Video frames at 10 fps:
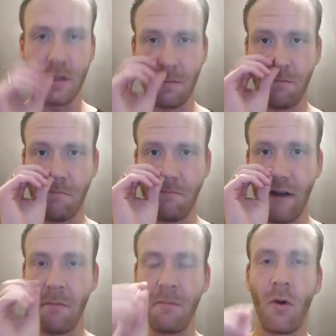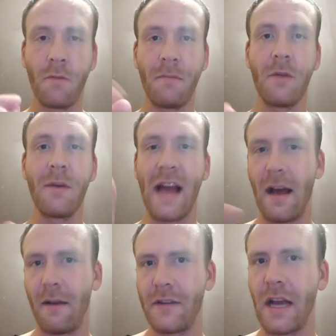It's very important, by the way, you
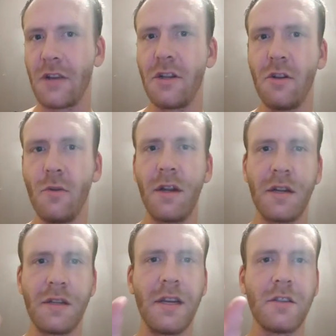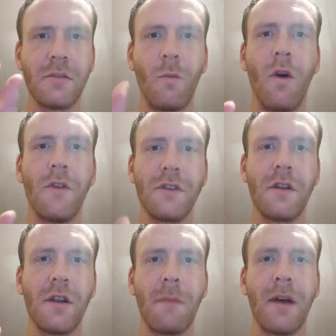have to actually loot it. It takes up one
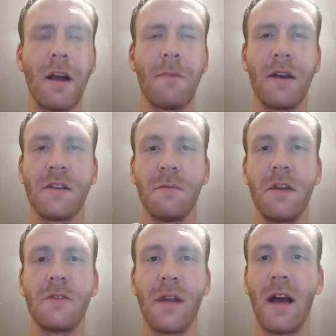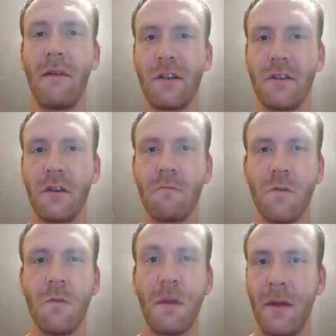slot of your backpacks. Make sure you have actually got
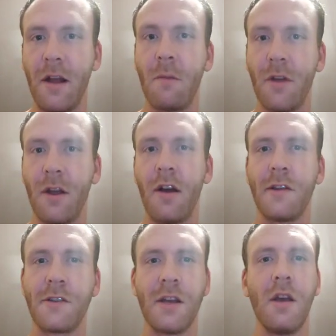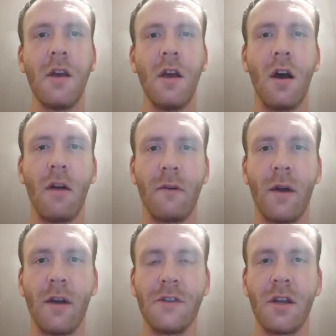room to pick up the cards,
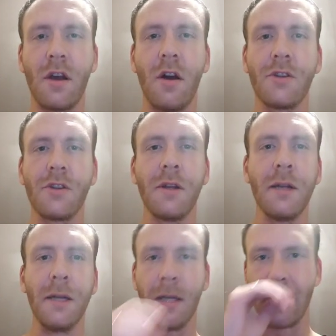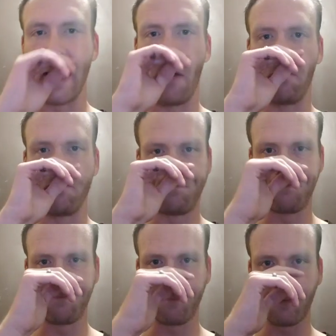otherwise you can't. Now,
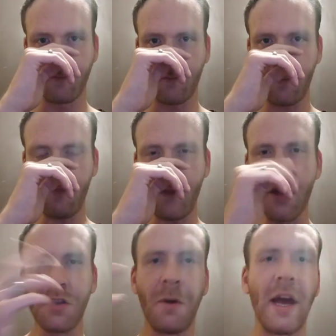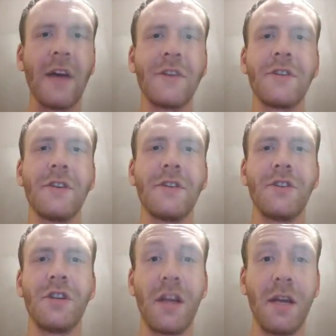someone asked
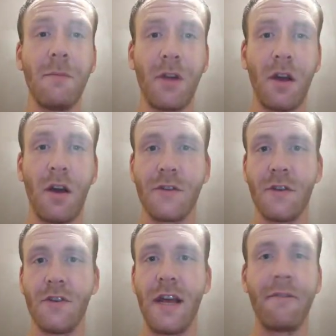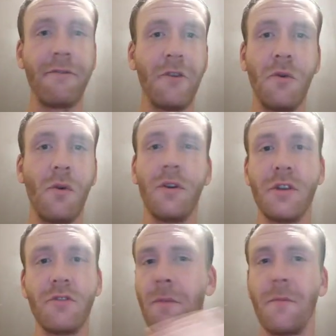us, do you keep the cards on death? No,
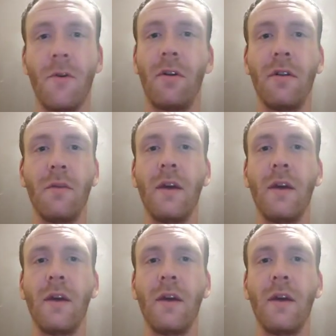you drop them all.